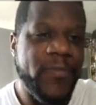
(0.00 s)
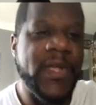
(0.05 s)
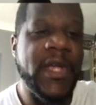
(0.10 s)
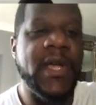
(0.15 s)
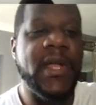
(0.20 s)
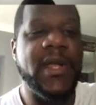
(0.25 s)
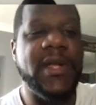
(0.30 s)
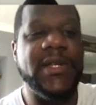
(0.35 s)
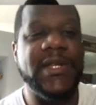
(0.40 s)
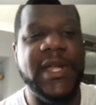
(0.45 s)

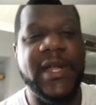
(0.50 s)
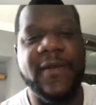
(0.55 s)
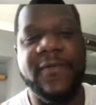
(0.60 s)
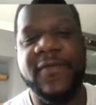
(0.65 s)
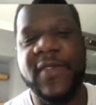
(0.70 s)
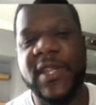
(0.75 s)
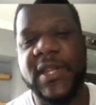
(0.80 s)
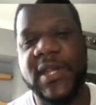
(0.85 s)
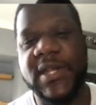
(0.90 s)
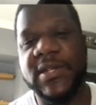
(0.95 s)
and I said, I
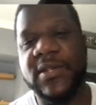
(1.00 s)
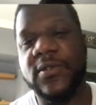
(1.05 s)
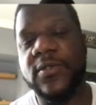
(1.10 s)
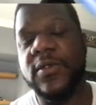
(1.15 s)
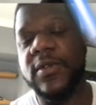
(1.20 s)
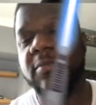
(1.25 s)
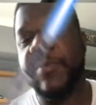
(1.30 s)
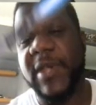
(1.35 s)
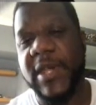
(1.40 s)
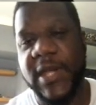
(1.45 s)
think this
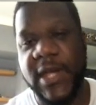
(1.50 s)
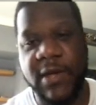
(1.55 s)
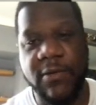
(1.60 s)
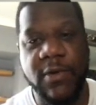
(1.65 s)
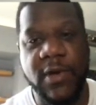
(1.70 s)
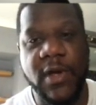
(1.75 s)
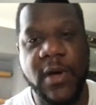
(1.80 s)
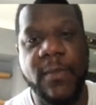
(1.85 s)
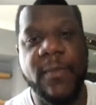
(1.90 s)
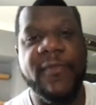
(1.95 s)
could be
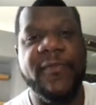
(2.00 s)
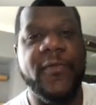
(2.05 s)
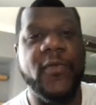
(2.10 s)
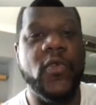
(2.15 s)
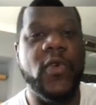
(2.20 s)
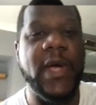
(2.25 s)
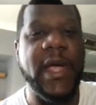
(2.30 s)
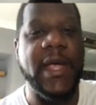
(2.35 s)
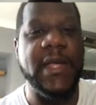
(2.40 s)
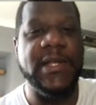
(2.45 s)
gearing up
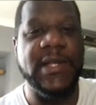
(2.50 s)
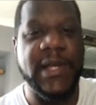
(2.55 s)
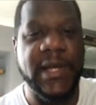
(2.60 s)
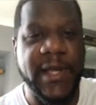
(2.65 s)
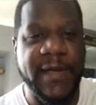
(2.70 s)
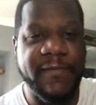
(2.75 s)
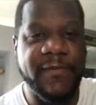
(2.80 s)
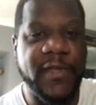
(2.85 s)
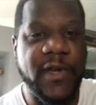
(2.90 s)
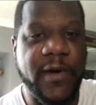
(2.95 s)
for a
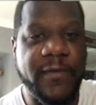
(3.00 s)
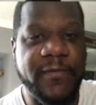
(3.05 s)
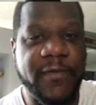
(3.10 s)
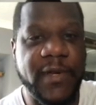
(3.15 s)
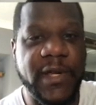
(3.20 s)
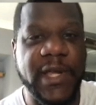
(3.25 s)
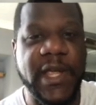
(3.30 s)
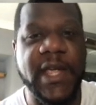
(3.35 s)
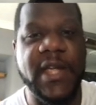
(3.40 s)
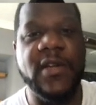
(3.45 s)
lift off.
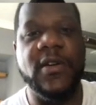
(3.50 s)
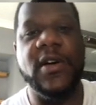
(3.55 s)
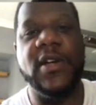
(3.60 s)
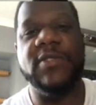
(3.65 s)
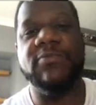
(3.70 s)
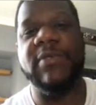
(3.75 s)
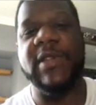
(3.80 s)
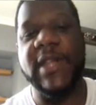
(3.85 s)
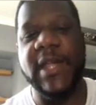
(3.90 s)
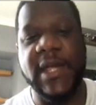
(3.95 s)
Okay, guys,
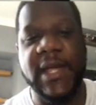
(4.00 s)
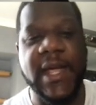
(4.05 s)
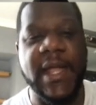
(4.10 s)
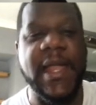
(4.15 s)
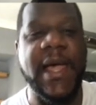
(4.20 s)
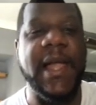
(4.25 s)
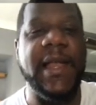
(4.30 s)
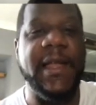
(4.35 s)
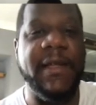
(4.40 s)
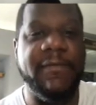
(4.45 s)
we did get
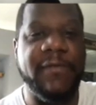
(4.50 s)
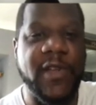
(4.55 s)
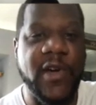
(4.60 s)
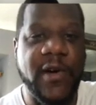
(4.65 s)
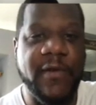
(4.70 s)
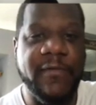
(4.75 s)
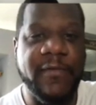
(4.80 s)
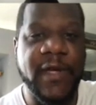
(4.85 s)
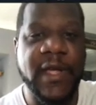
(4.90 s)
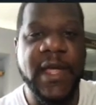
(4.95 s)
that lift
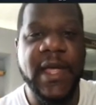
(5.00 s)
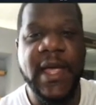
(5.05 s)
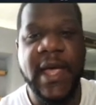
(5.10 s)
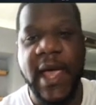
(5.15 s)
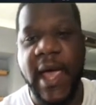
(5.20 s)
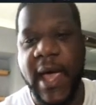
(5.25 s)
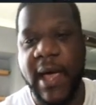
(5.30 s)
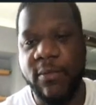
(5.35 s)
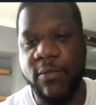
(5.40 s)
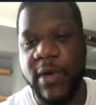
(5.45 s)
off,
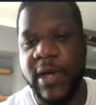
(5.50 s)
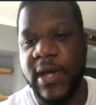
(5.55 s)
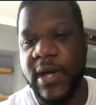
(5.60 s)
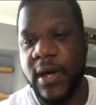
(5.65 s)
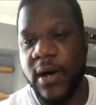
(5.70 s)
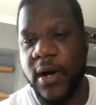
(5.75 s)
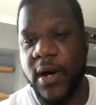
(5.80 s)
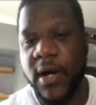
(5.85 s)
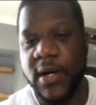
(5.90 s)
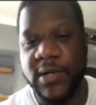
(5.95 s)
and we
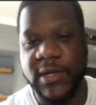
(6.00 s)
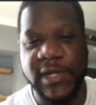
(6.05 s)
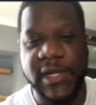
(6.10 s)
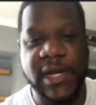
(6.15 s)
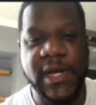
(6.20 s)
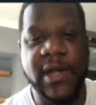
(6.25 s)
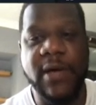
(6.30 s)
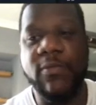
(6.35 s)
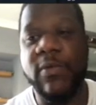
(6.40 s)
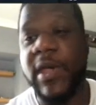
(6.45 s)
are
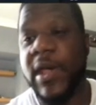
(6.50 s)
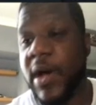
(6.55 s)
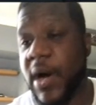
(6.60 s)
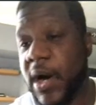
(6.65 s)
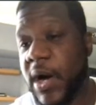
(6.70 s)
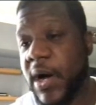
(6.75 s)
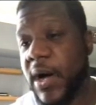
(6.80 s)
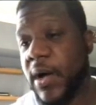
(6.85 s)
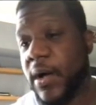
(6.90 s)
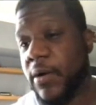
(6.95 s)
seeing that we
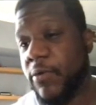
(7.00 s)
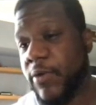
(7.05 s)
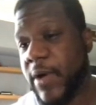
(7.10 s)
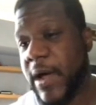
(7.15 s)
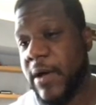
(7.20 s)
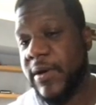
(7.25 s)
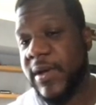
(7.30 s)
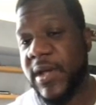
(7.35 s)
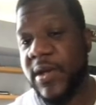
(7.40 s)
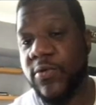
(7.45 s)
are
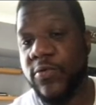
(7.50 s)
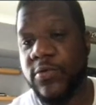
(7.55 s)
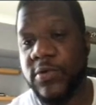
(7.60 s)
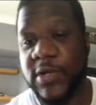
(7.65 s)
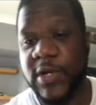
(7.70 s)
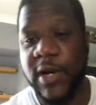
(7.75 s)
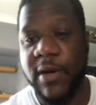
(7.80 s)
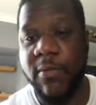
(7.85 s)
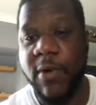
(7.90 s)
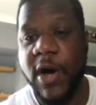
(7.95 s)
around the all
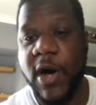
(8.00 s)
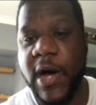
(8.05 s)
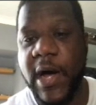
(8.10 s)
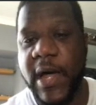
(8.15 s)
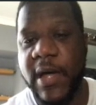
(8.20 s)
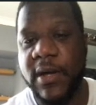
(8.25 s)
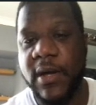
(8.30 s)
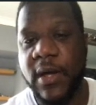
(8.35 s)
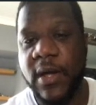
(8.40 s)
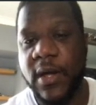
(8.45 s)
time
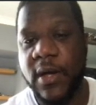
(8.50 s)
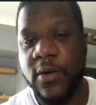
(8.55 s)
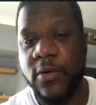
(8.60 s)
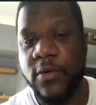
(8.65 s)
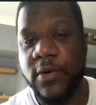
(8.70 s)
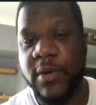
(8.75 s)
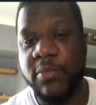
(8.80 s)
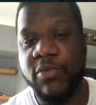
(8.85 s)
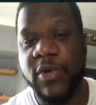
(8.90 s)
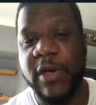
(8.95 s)
high
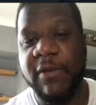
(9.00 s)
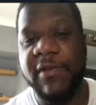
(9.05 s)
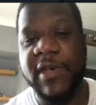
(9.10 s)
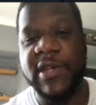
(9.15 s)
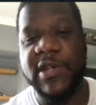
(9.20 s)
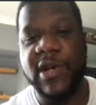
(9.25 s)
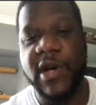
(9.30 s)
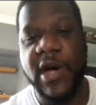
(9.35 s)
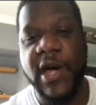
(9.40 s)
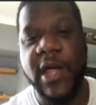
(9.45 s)
or the
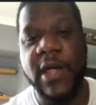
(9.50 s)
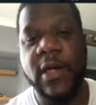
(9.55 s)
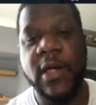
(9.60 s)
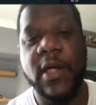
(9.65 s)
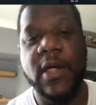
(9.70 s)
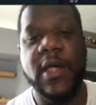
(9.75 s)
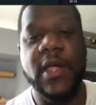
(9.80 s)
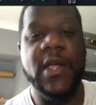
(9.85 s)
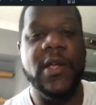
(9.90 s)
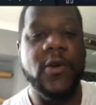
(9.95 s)
previous high.
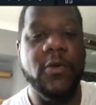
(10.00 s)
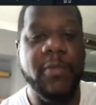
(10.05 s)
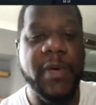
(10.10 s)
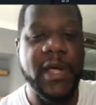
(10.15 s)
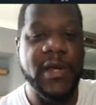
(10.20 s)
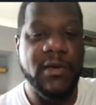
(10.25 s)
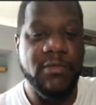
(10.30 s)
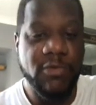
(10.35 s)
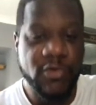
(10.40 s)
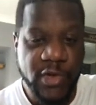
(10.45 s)
It could be
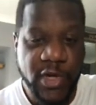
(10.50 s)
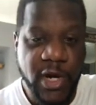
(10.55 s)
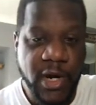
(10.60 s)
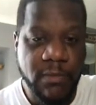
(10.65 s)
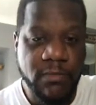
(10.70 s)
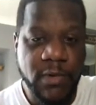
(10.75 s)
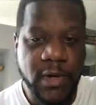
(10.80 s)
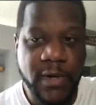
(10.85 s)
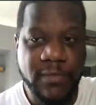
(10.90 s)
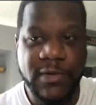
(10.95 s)
a double
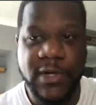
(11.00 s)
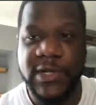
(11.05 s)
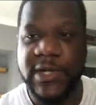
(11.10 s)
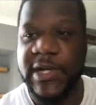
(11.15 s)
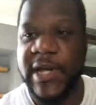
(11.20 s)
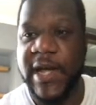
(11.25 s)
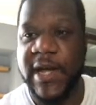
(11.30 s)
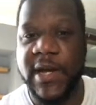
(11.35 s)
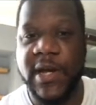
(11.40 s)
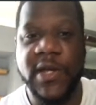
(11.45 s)
top. I'm not
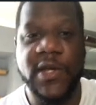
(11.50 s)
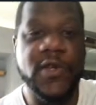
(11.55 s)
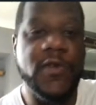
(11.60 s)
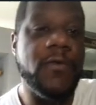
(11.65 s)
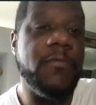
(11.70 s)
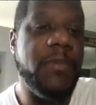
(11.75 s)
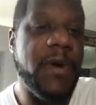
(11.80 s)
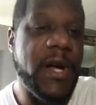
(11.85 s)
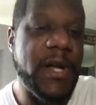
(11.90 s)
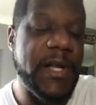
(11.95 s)
saying that you
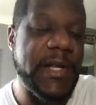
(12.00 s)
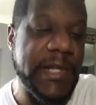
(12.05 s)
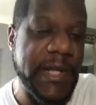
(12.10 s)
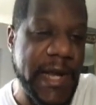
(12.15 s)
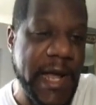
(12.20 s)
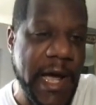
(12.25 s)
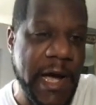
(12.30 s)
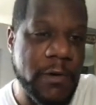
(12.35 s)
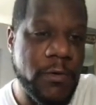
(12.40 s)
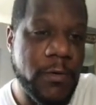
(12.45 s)
should buy this
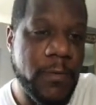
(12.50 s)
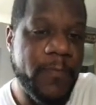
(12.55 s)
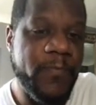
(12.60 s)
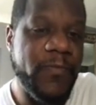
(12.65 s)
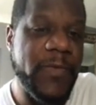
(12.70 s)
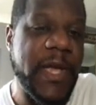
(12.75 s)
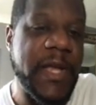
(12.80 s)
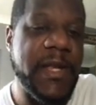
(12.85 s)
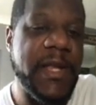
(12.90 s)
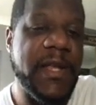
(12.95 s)
now
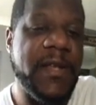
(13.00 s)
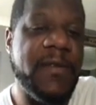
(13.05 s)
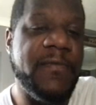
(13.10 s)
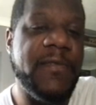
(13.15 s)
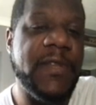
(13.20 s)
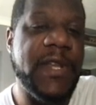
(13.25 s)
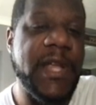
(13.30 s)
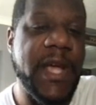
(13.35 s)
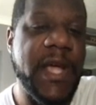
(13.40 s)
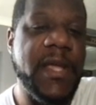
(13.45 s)
at the end of
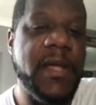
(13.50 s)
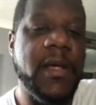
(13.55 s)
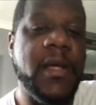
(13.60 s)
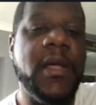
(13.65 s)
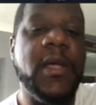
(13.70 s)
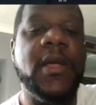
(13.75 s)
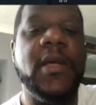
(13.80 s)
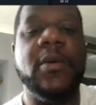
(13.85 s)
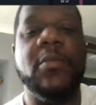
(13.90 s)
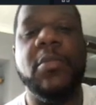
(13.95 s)
the day.
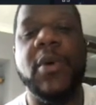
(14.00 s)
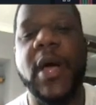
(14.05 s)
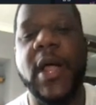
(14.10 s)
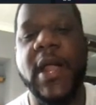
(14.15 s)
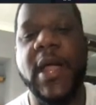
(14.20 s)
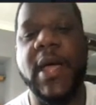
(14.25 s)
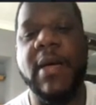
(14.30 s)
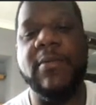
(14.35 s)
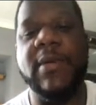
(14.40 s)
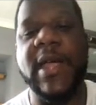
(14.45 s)
But
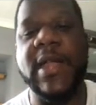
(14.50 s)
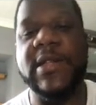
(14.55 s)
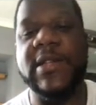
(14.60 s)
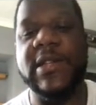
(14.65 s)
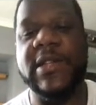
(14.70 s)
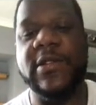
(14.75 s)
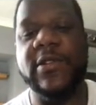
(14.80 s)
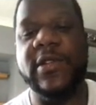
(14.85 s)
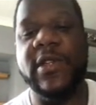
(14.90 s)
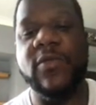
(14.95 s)
um, yeah, this
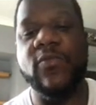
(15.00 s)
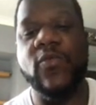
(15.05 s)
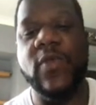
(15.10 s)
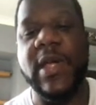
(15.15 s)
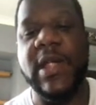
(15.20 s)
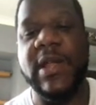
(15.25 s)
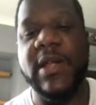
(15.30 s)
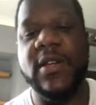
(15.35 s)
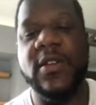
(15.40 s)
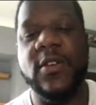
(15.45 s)
is looking
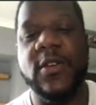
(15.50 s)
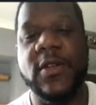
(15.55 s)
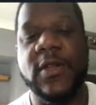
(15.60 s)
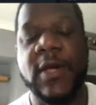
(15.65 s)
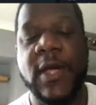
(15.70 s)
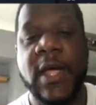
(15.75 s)
really good